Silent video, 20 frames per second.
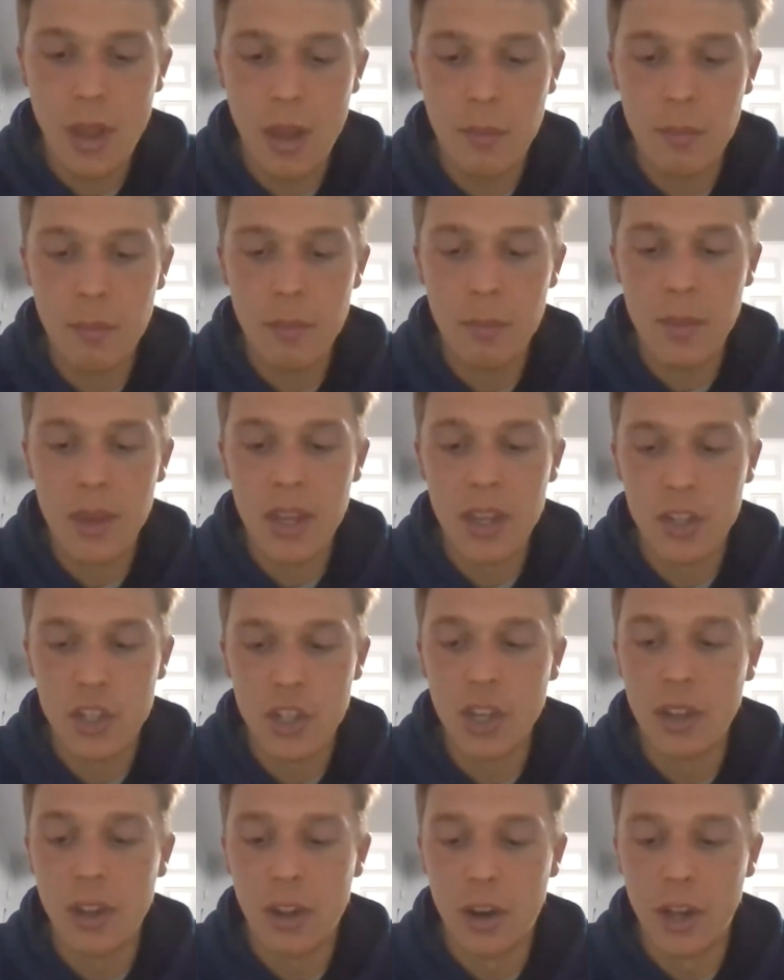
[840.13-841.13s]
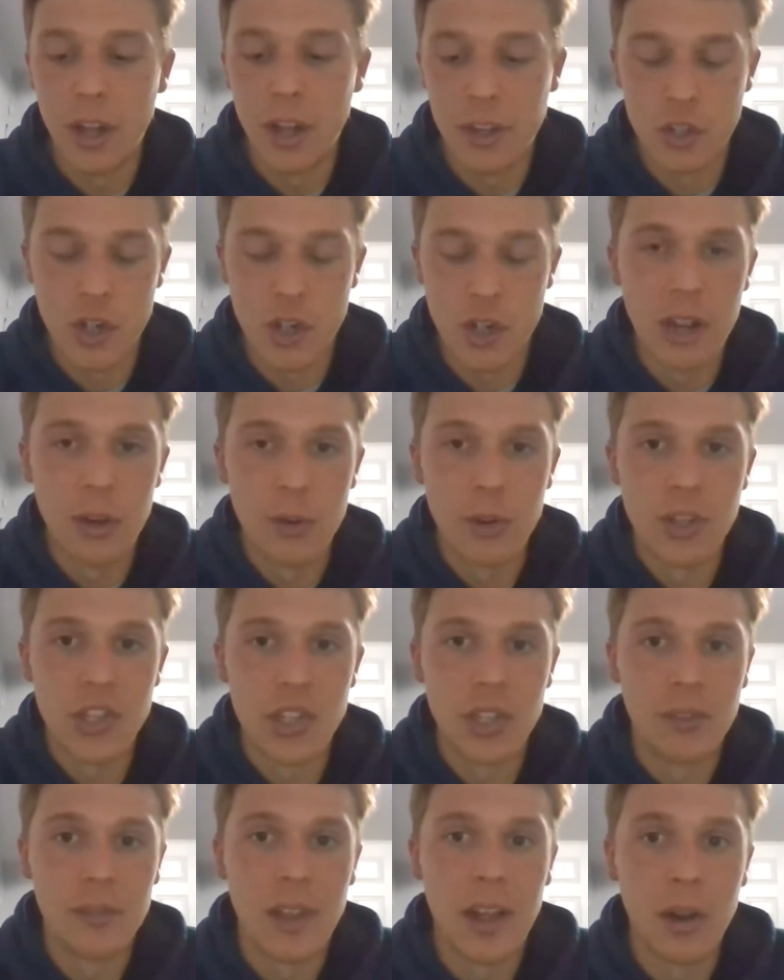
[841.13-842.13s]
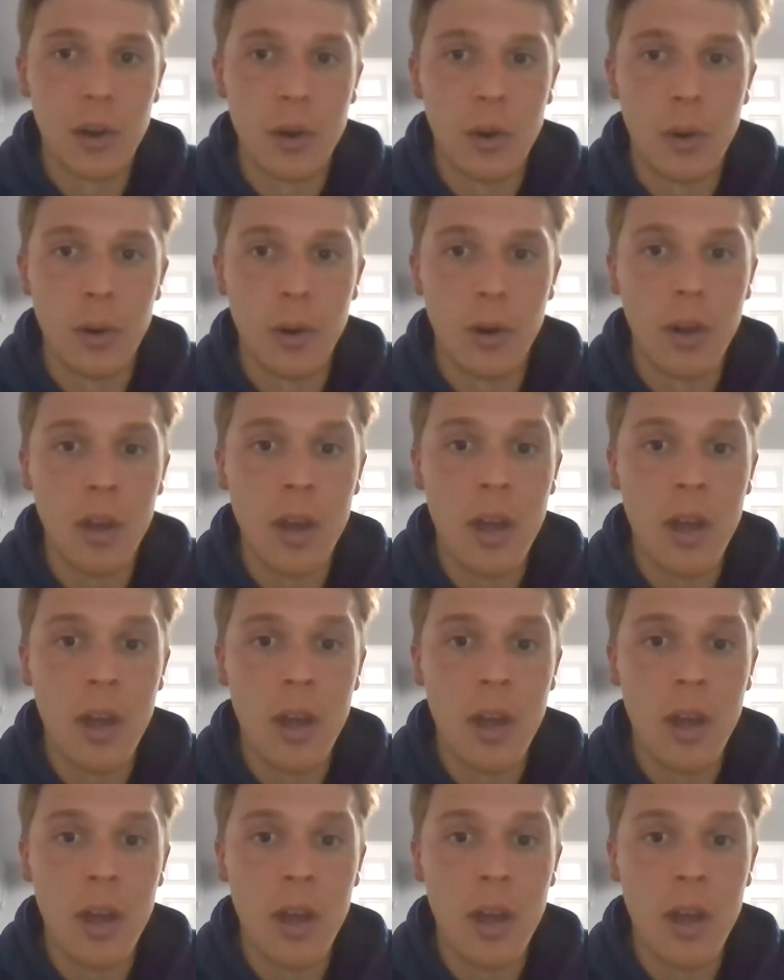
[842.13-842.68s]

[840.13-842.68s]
me trying to achieve that goal.